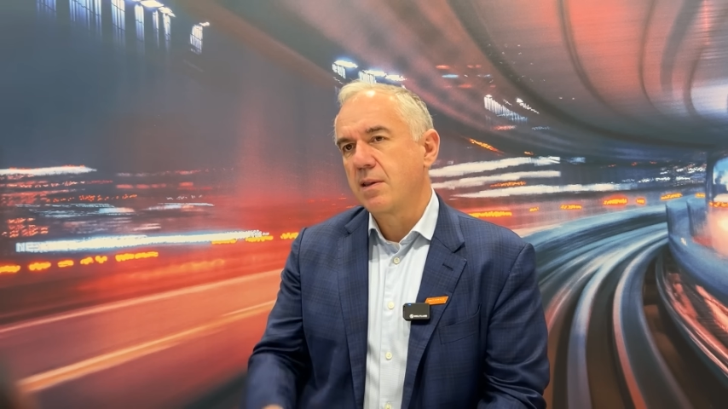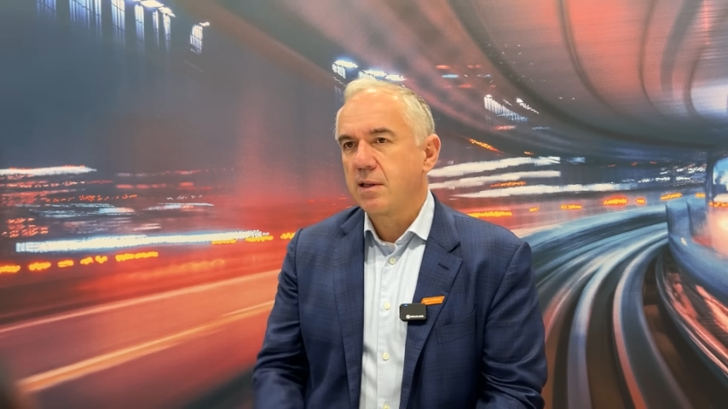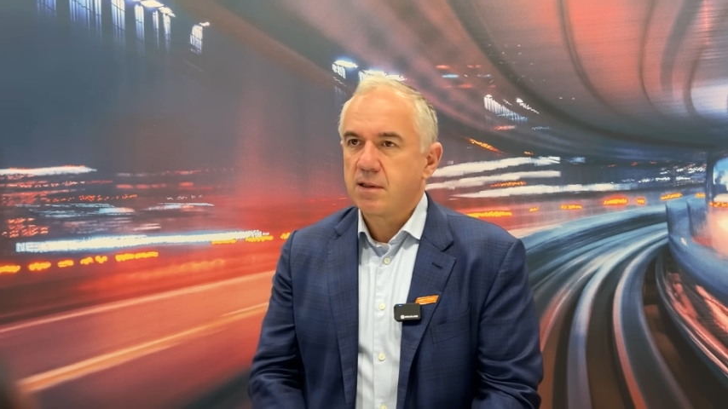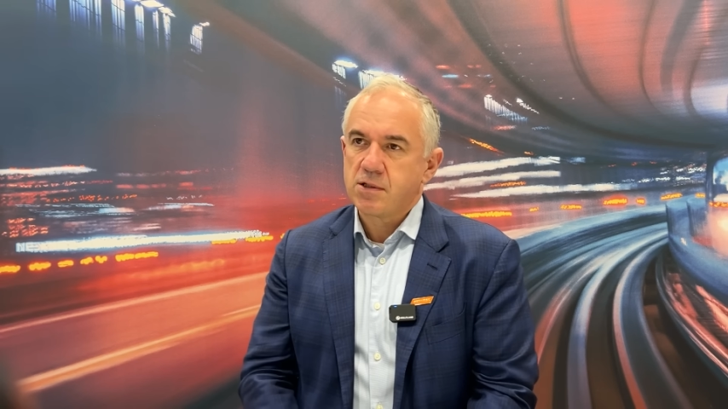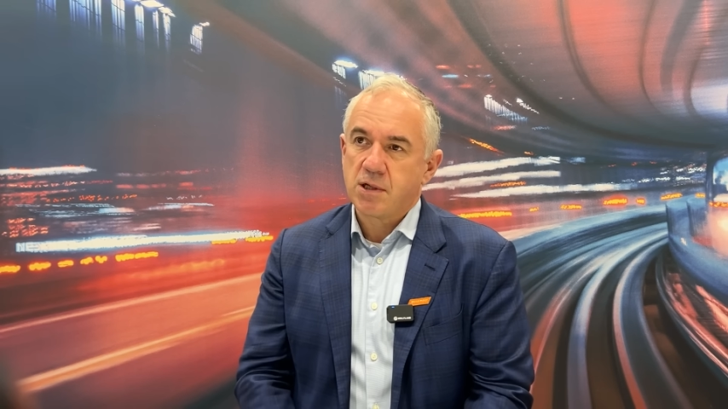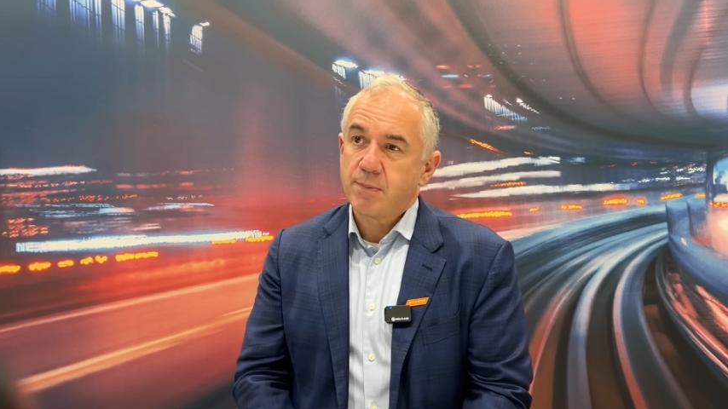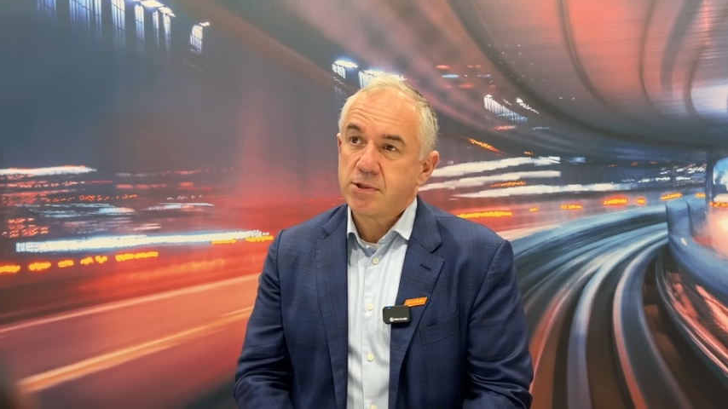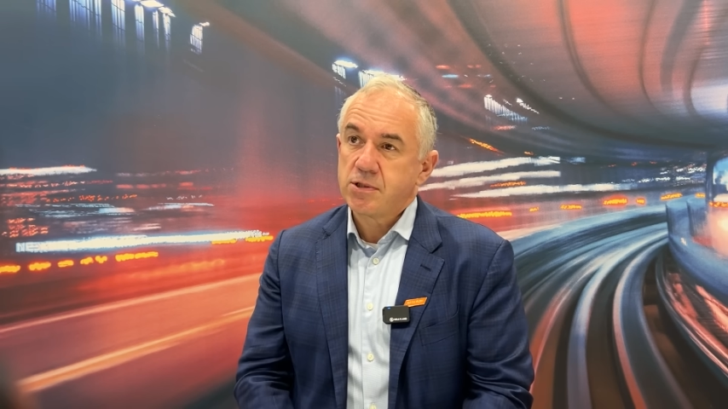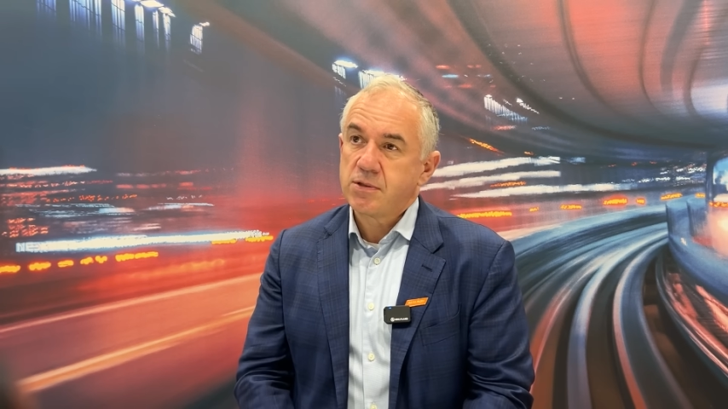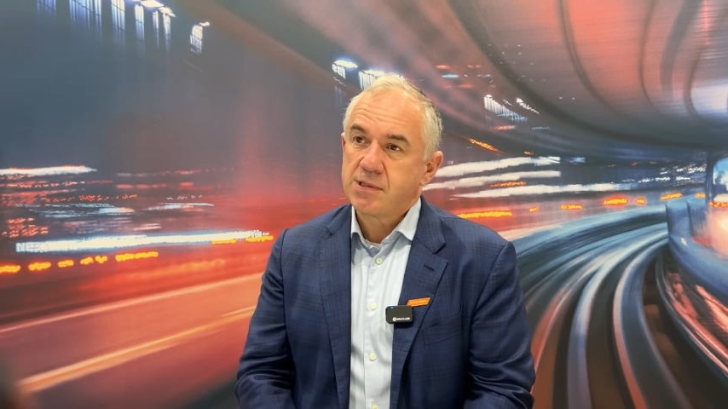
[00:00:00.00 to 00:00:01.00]
I think there's
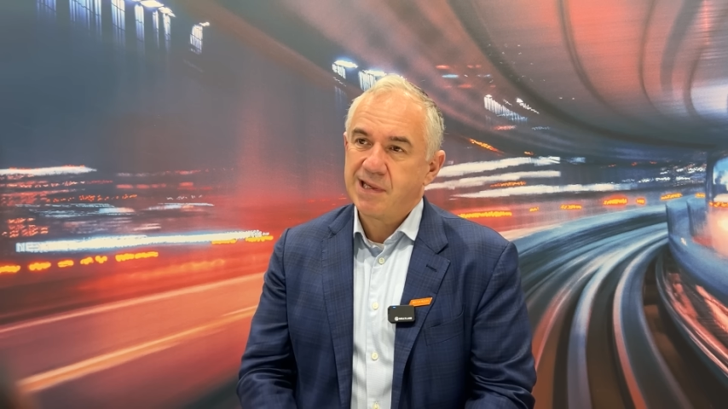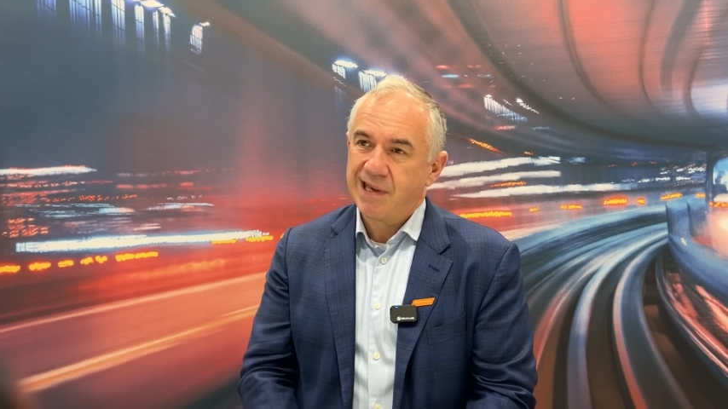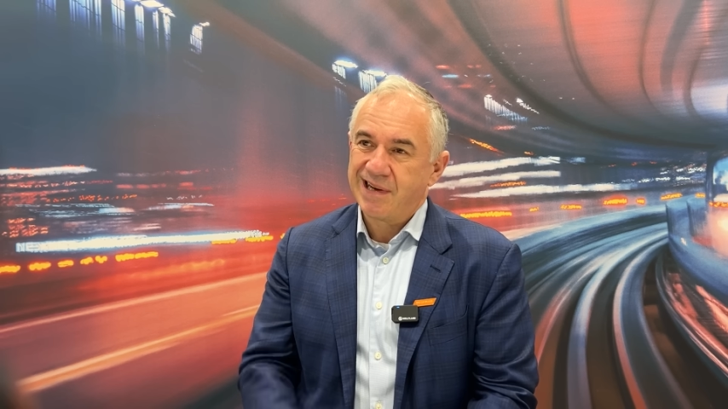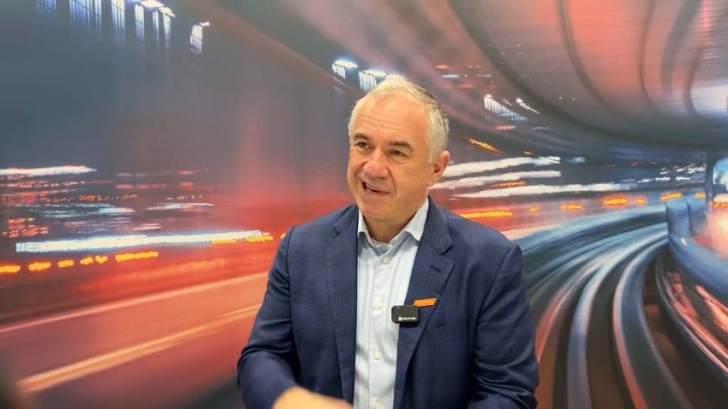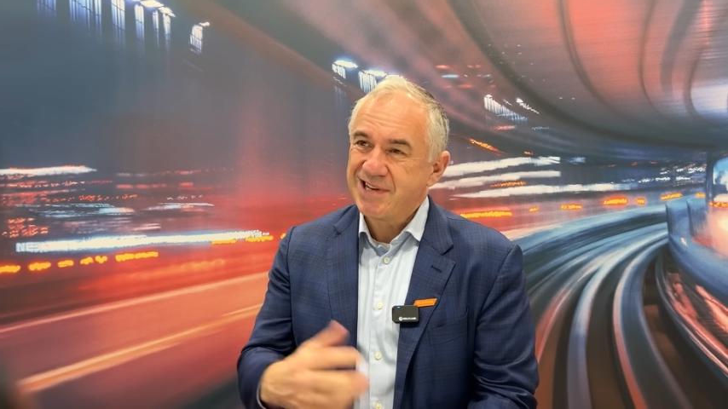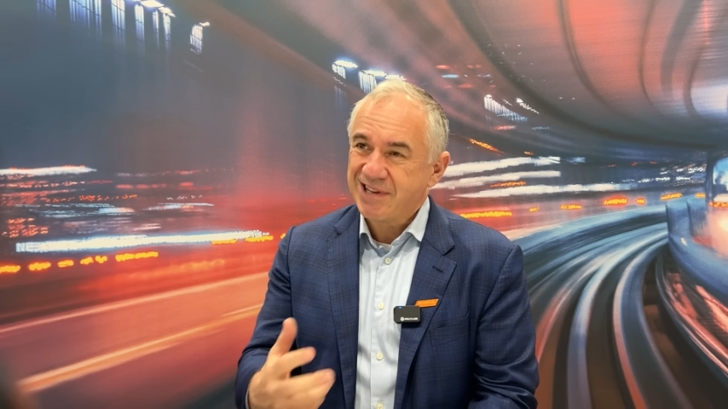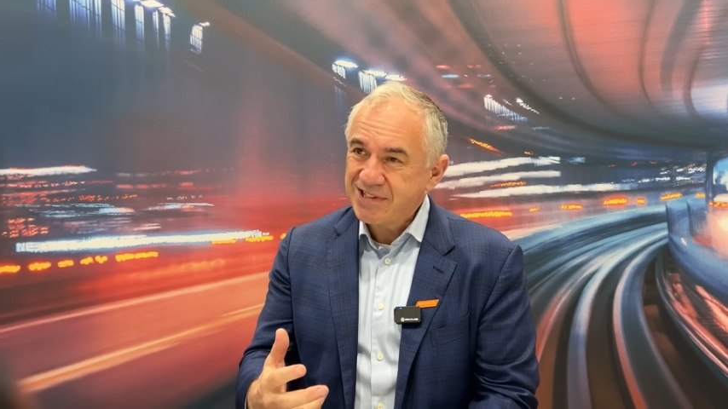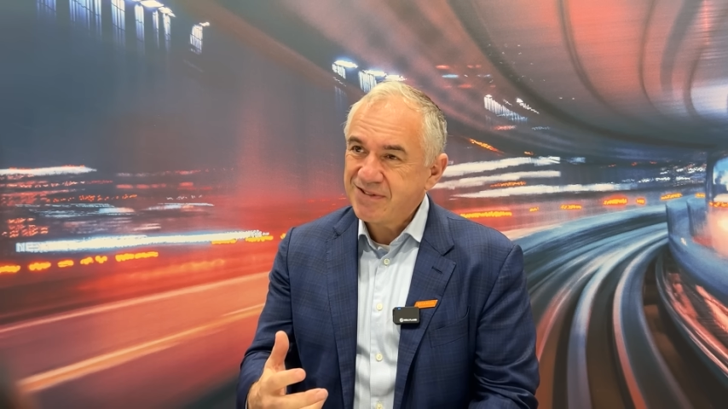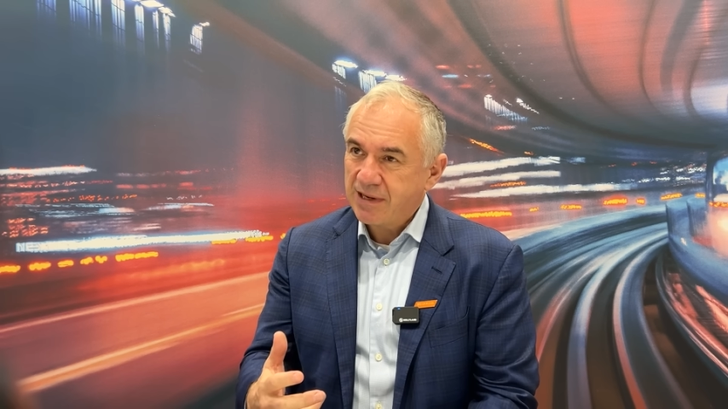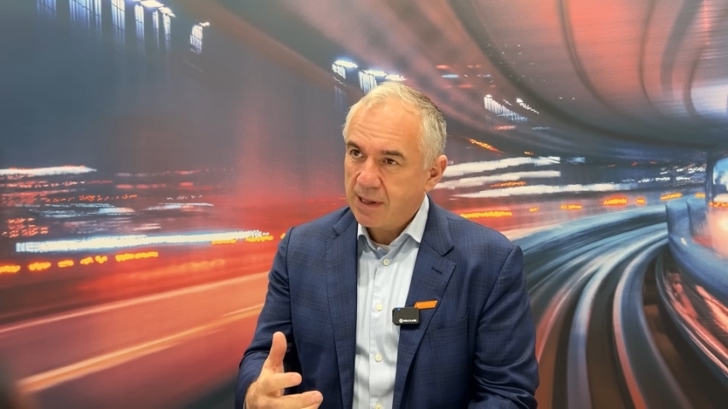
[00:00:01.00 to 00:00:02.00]
opportunity in
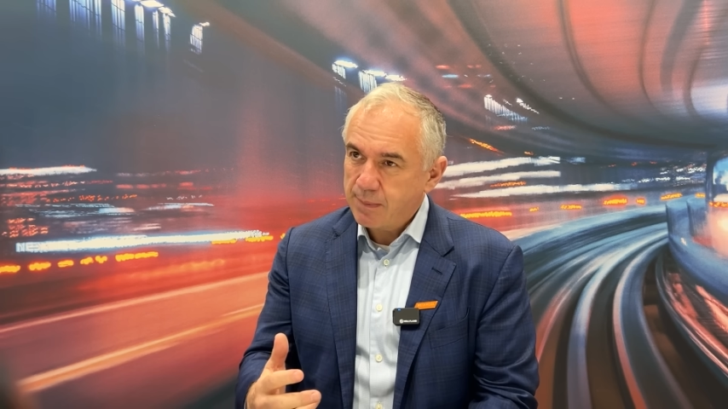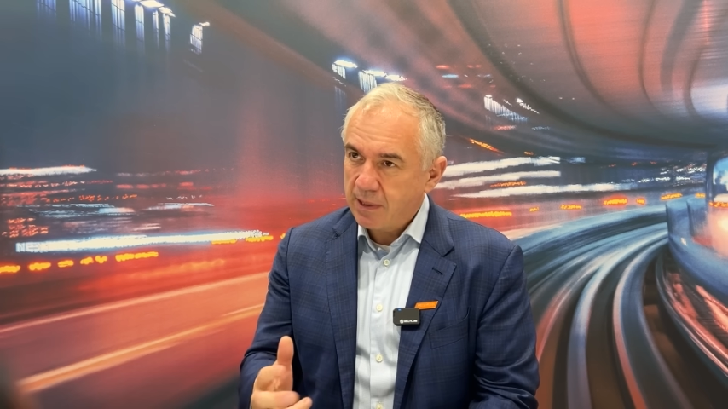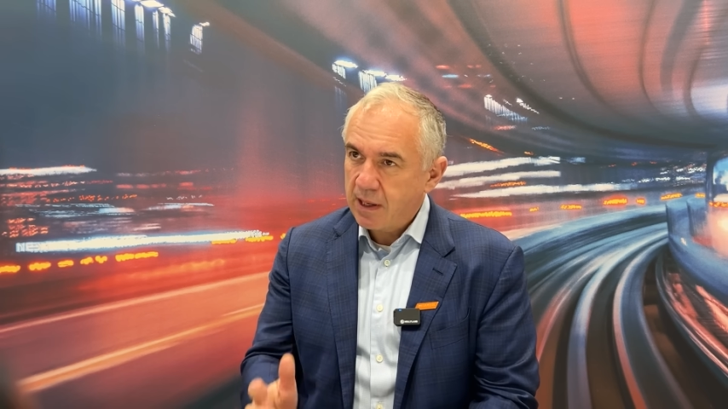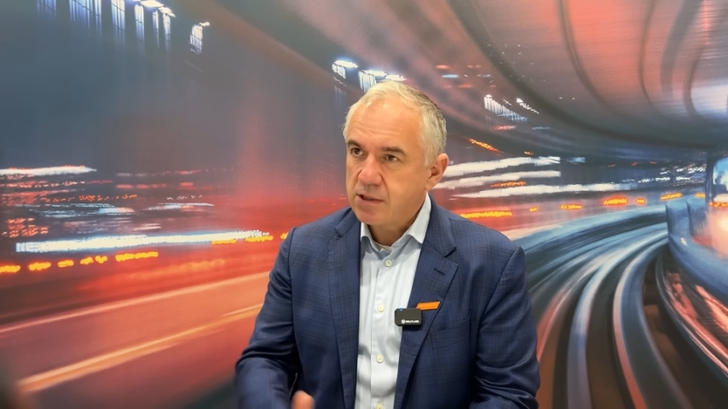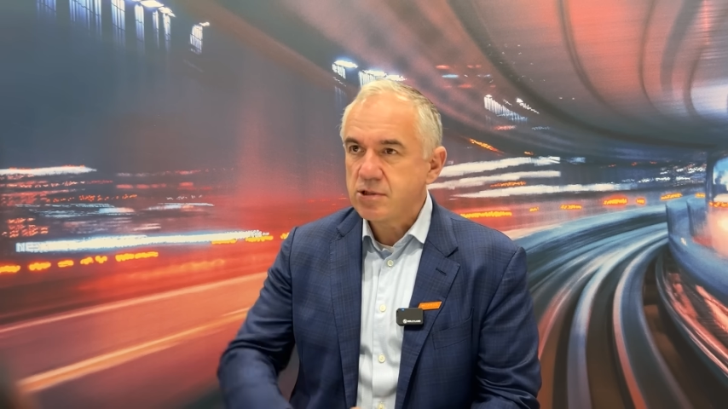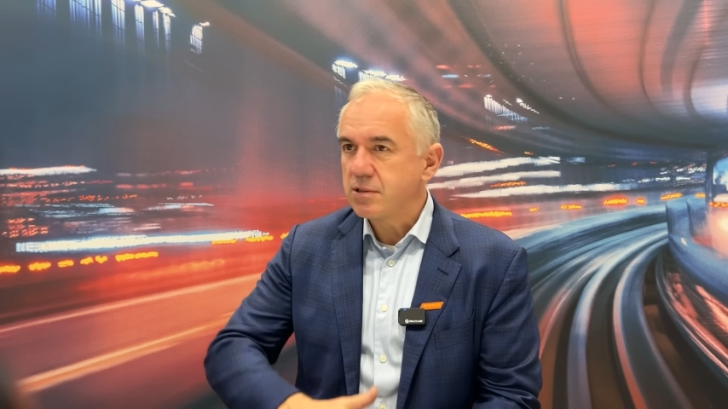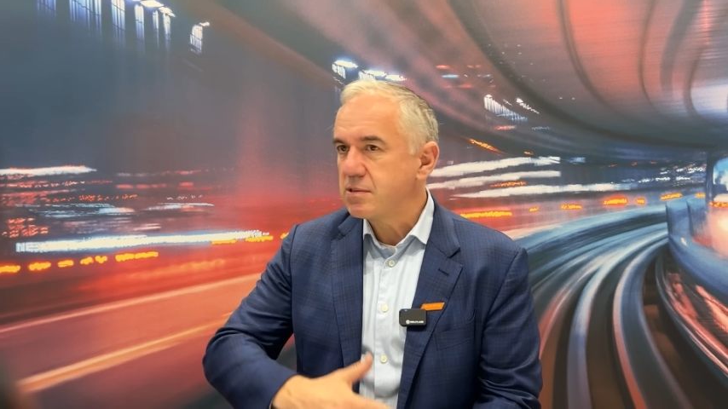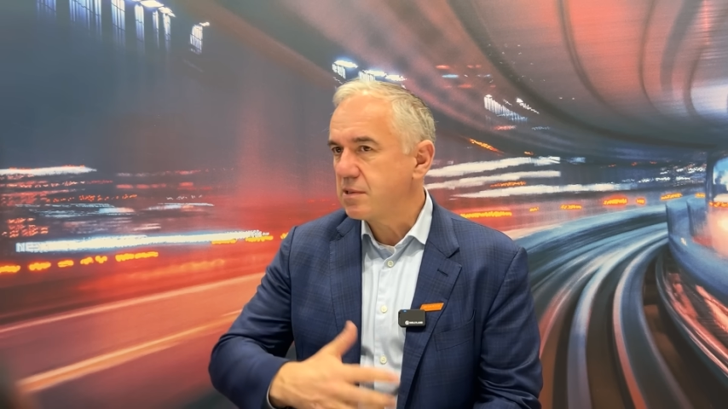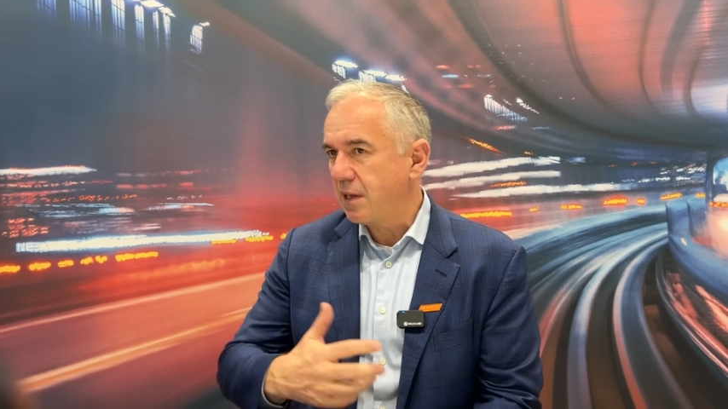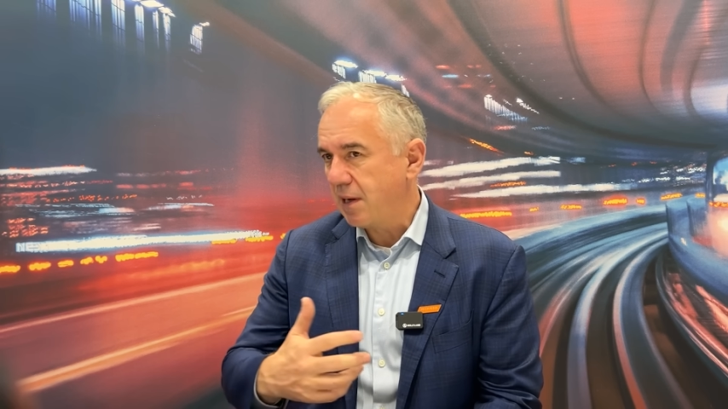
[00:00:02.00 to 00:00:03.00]
industrial applications,